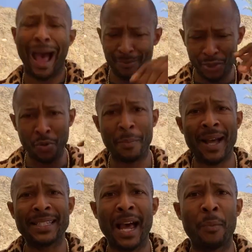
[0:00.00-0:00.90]
I'm doing my
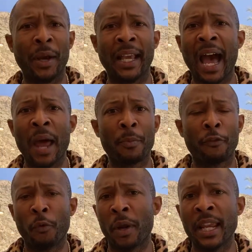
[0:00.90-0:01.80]
time with God
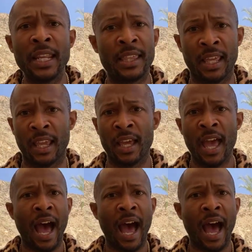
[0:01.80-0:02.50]
before anything.